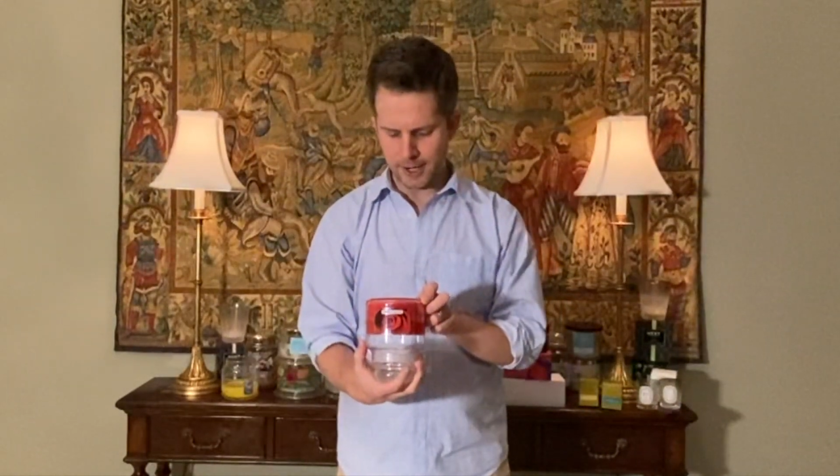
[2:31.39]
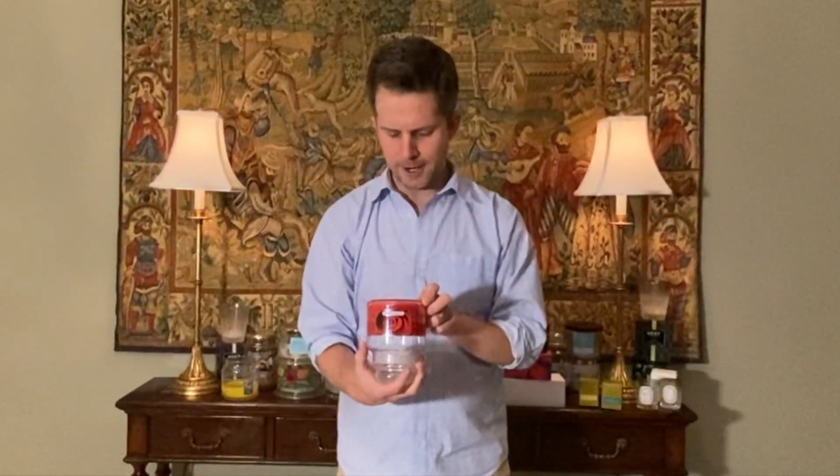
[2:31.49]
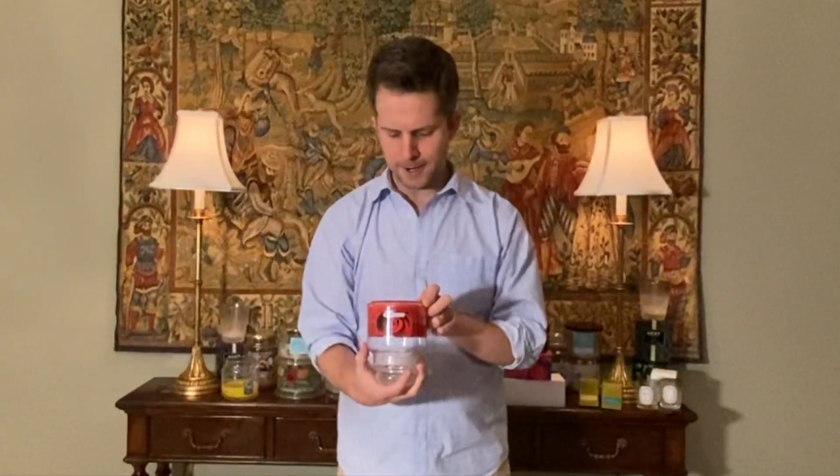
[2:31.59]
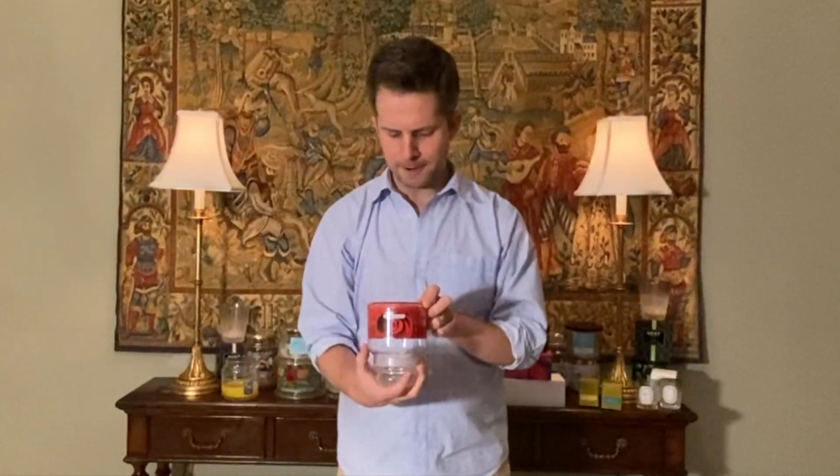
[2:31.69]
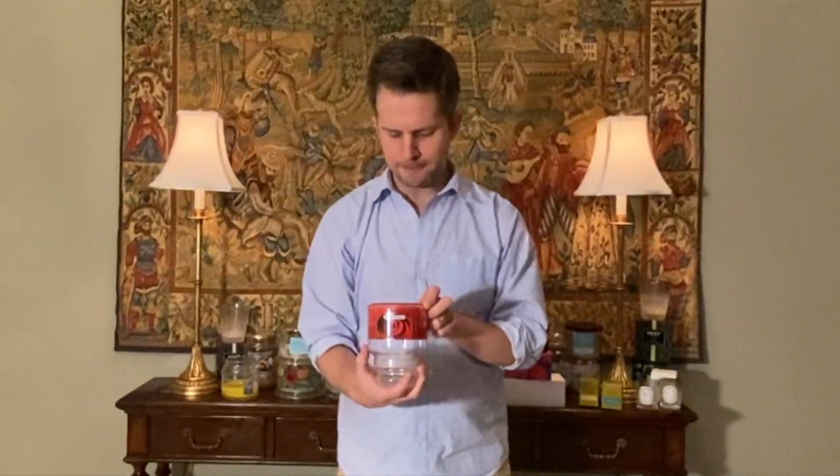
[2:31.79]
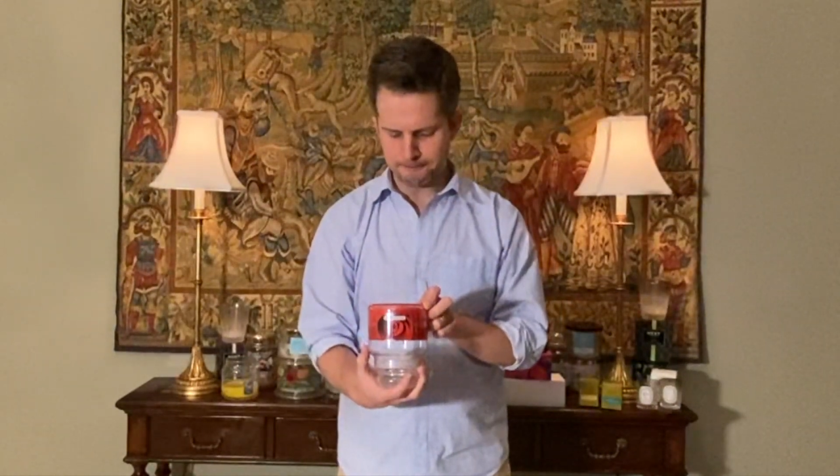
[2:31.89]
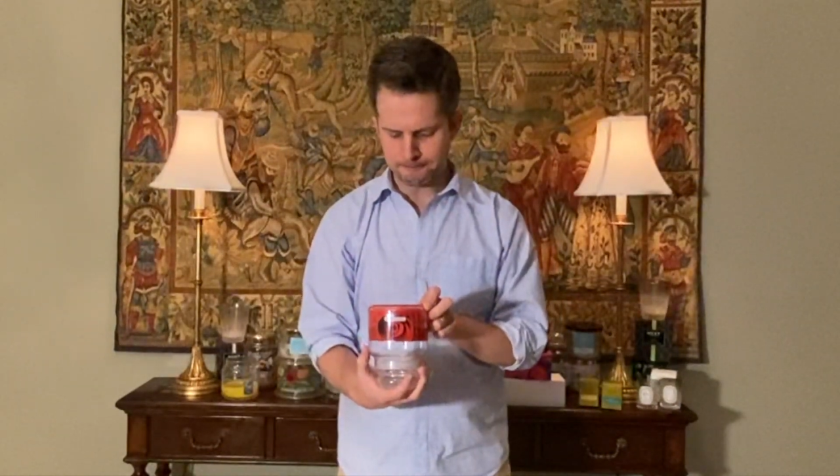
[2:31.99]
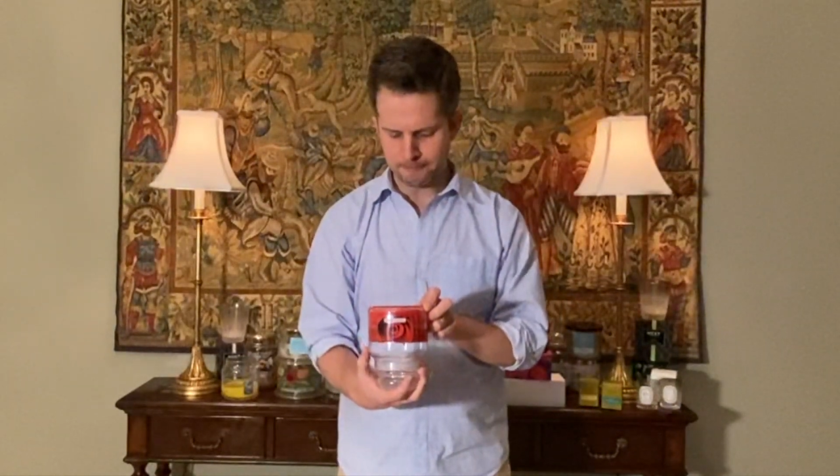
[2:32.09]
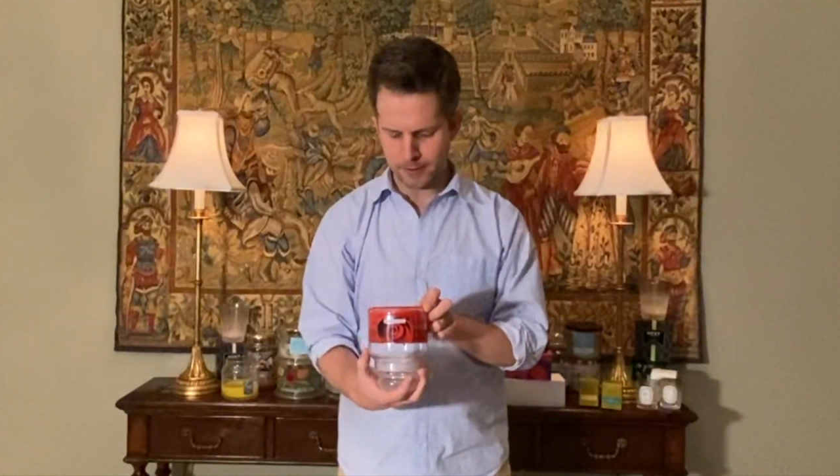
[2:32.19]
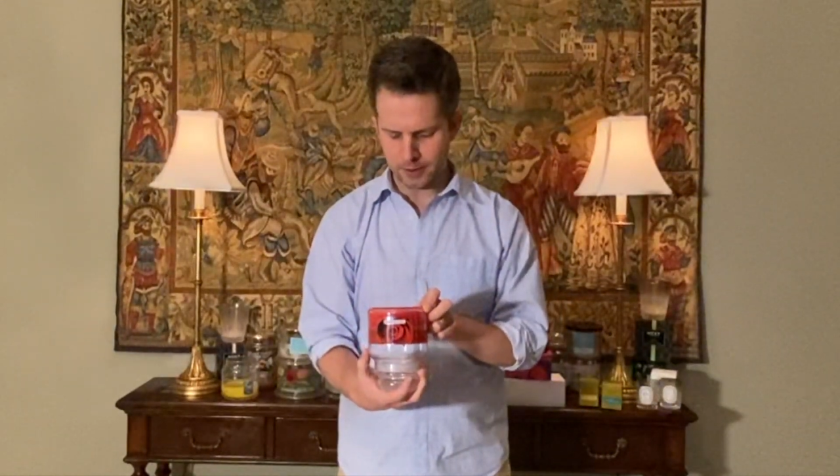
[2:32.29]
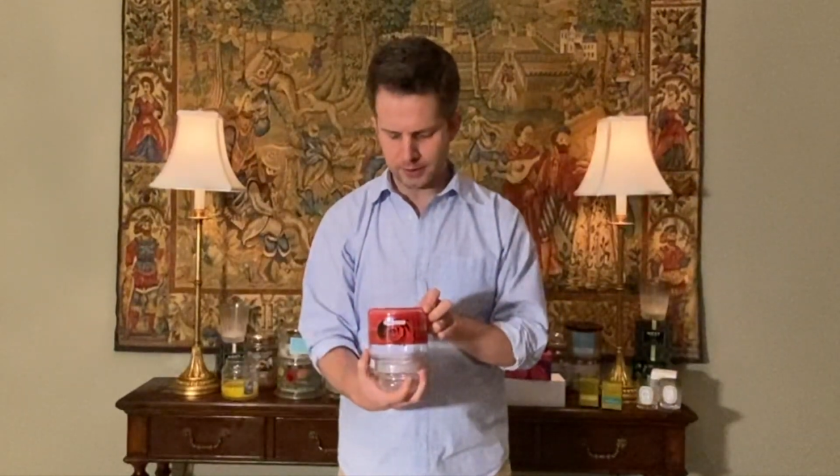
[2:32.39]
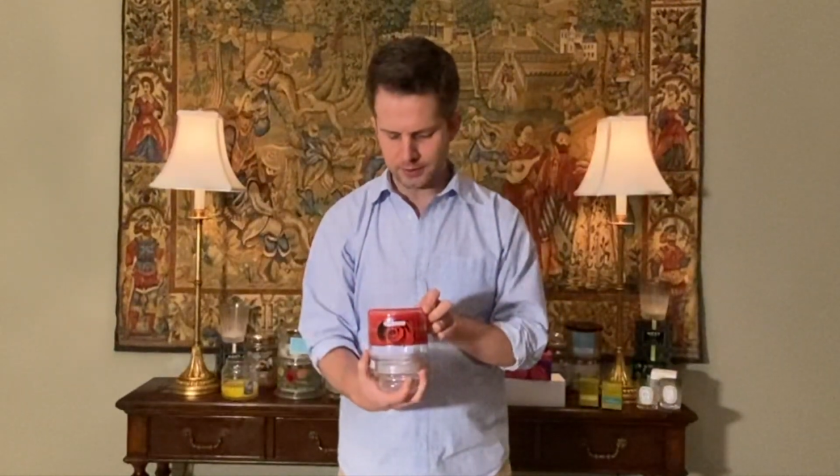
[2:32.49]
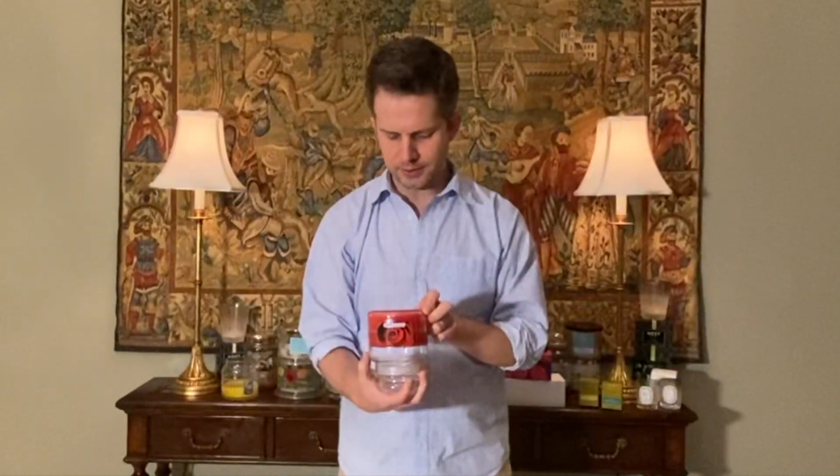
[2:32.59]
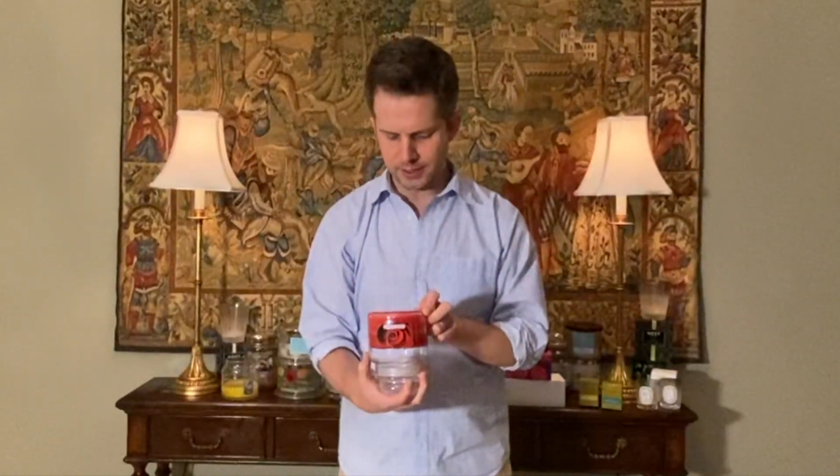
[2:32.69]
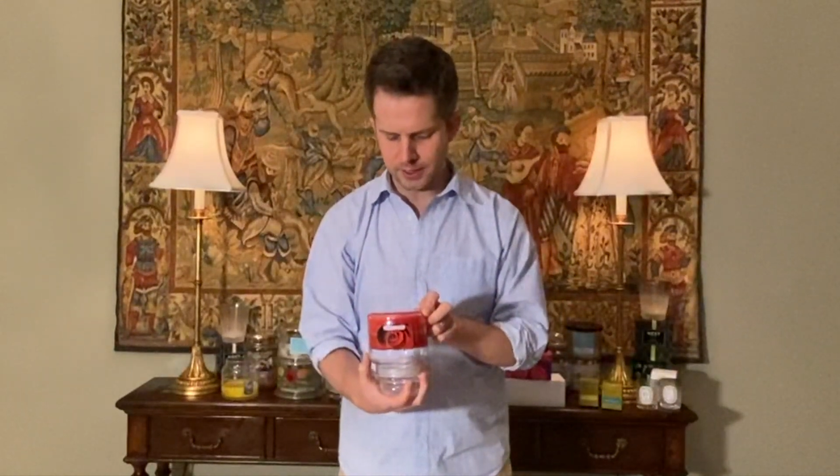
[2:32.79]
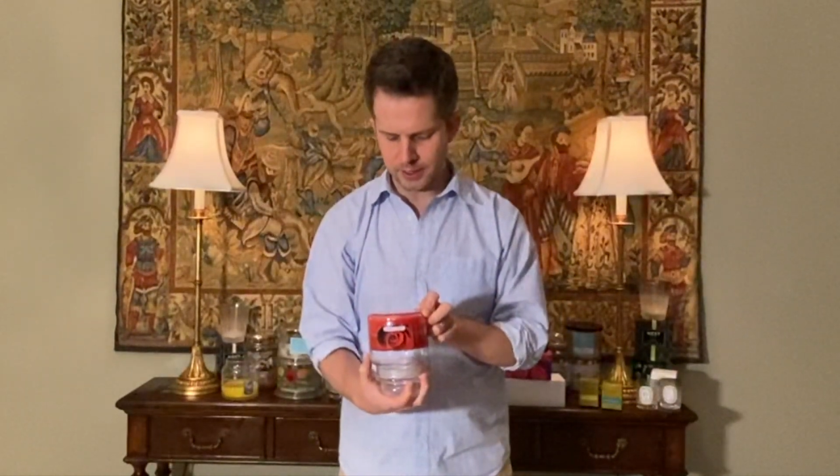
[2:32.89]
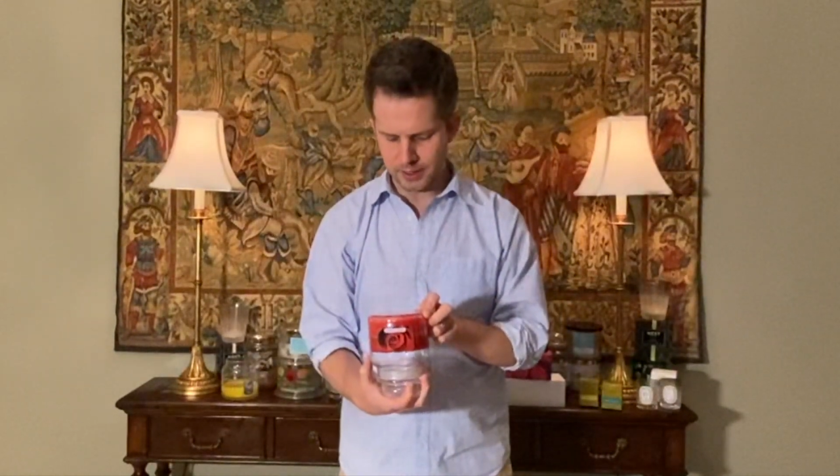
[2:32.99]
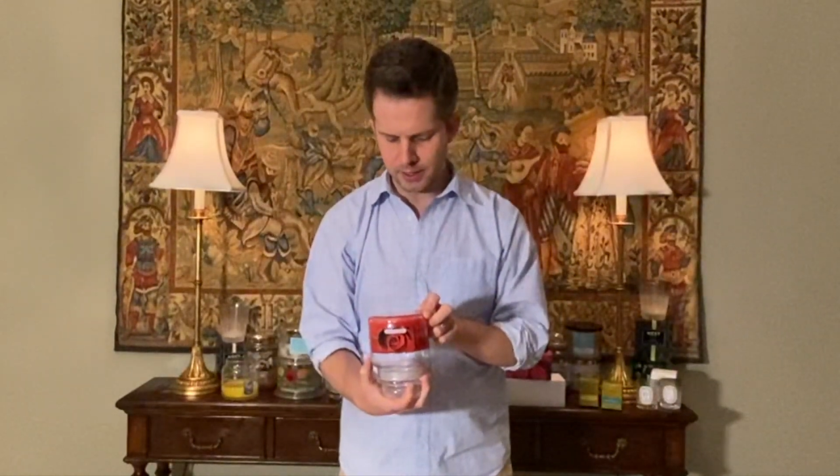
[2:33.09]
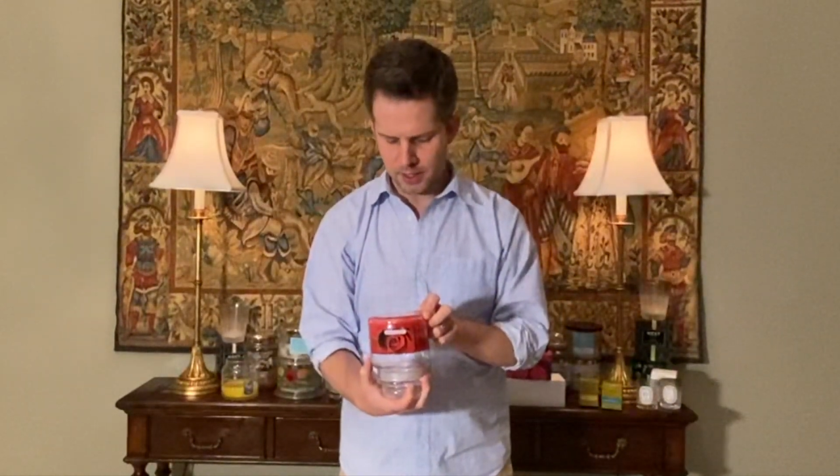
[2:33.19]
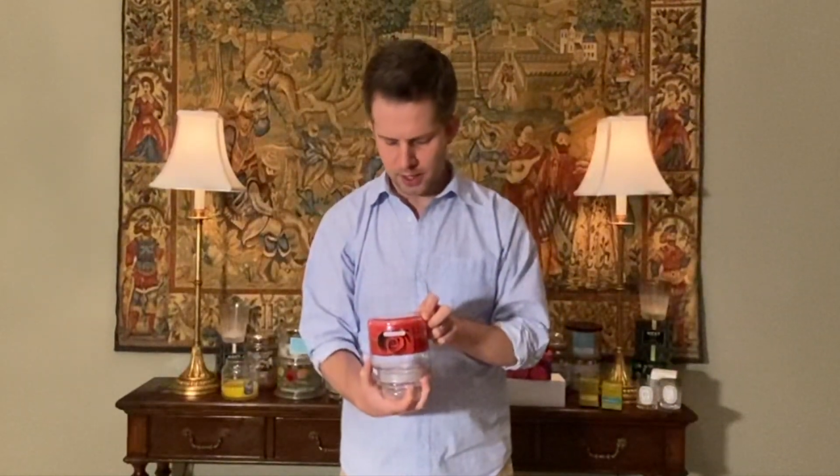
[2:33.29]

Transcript: let's see,